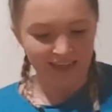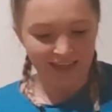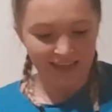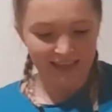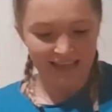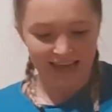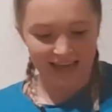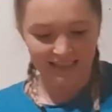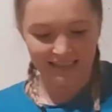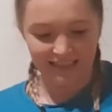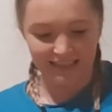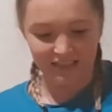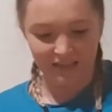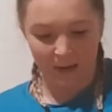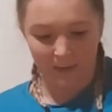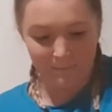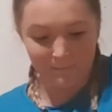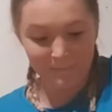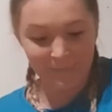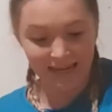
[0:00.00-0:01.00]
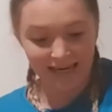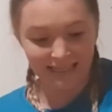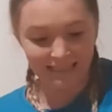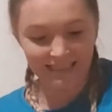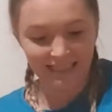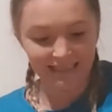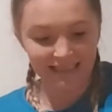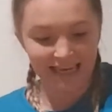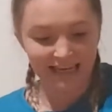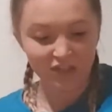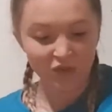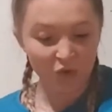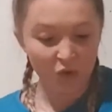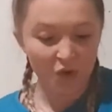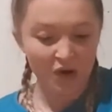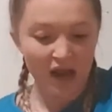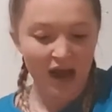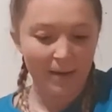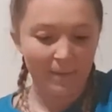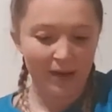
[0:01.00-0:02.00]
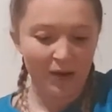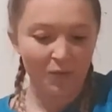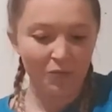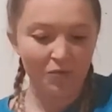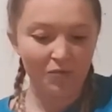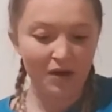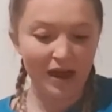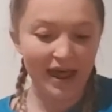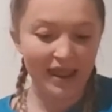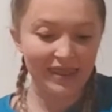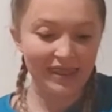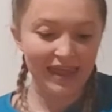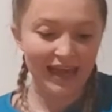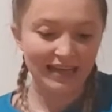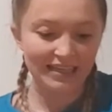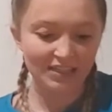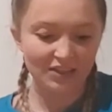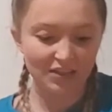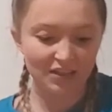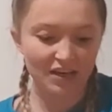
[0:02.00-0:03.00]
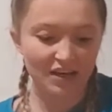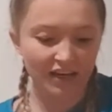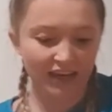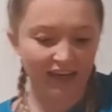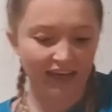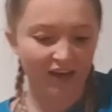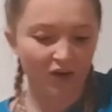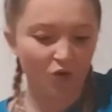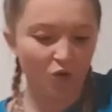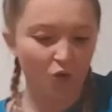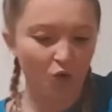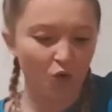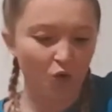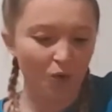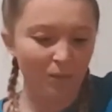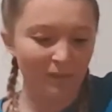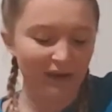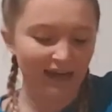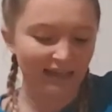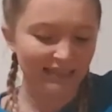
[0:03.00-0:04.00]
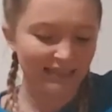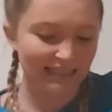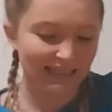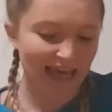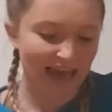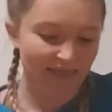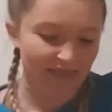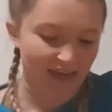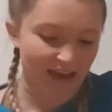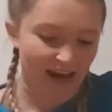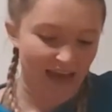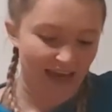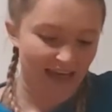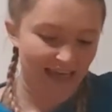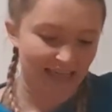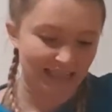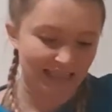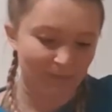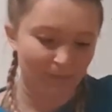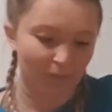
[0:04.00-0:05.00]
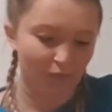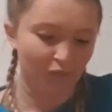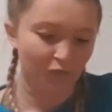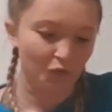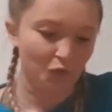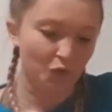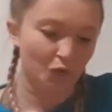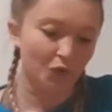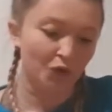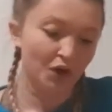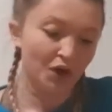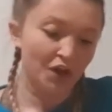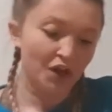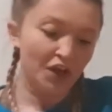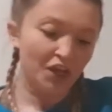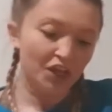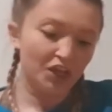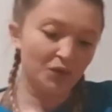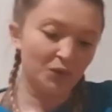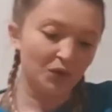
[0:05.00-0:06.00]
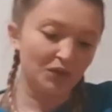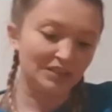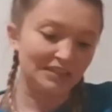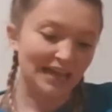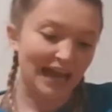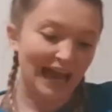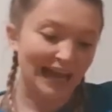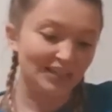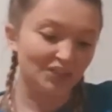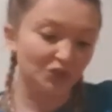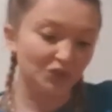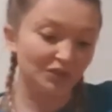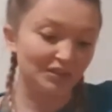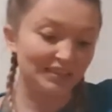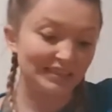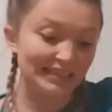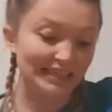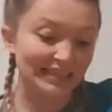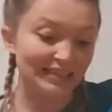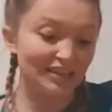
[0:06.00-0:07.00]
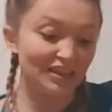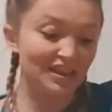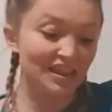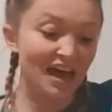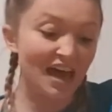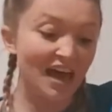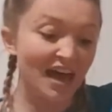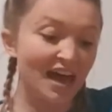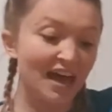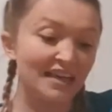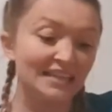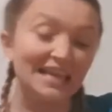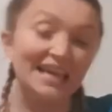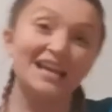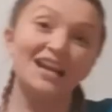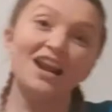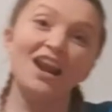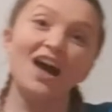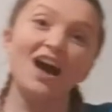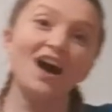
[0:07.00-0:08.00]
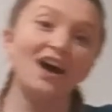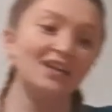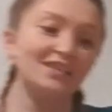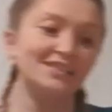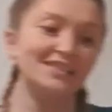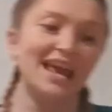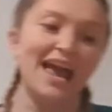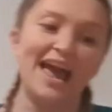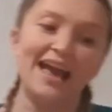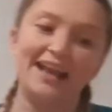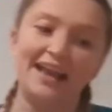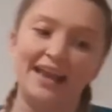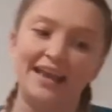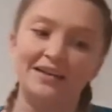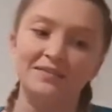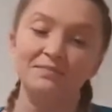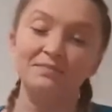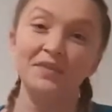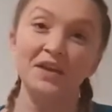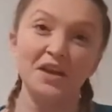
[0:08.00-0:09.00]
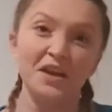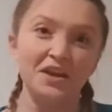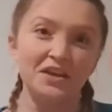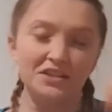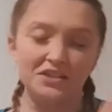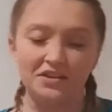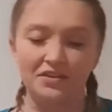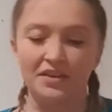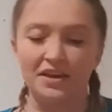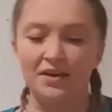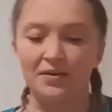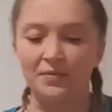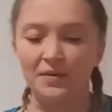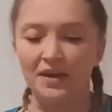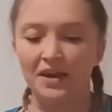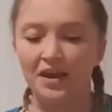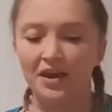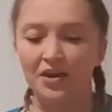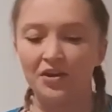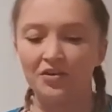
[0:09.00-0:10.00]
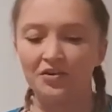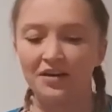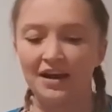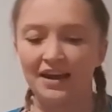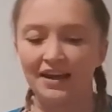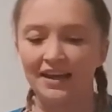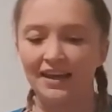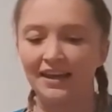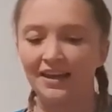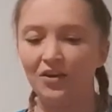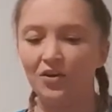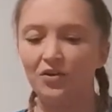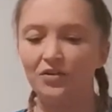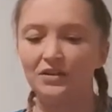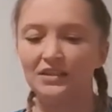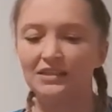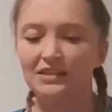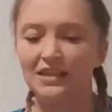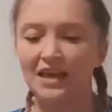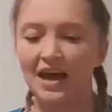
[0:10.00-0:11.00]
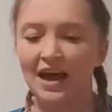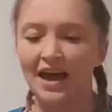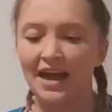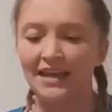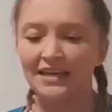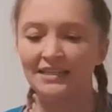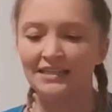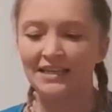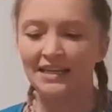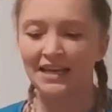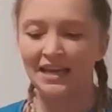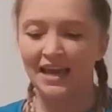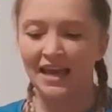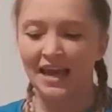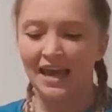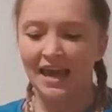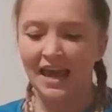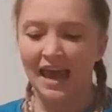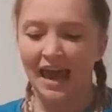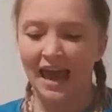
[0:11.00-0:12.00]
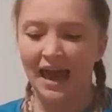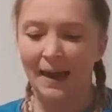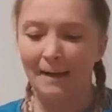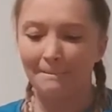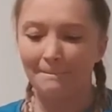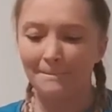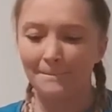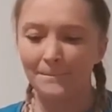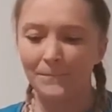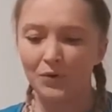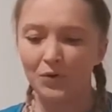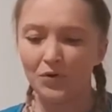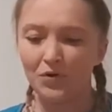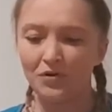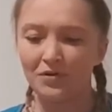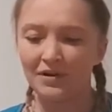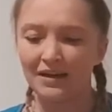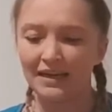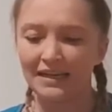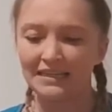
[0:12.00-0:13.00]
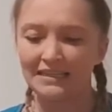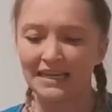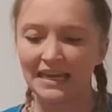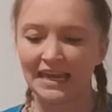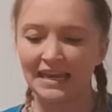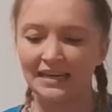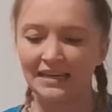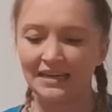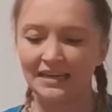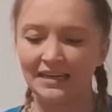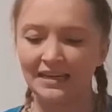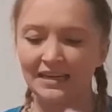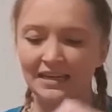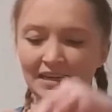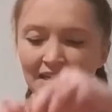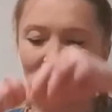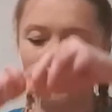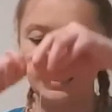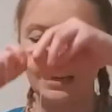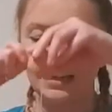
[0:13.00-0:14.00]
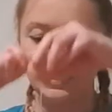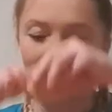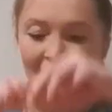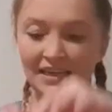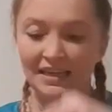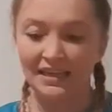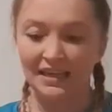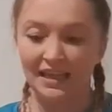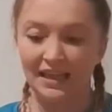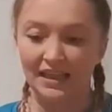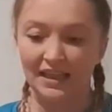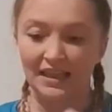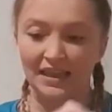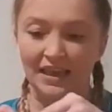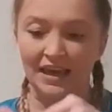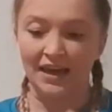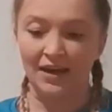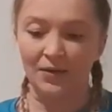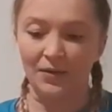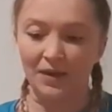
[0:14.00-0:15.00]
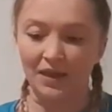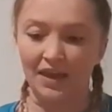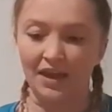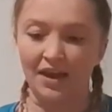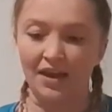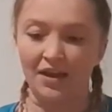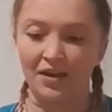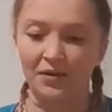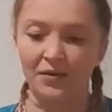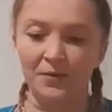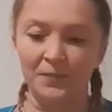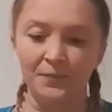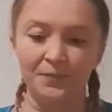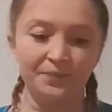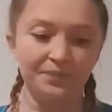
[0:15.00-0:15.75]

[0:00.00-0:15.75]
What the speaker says: That's it. So mixing that all up, and when that's looking all mixed together like it did before, you want to add your third and last egg in. So there we go, cracking it on the side and pouring it in. There we go.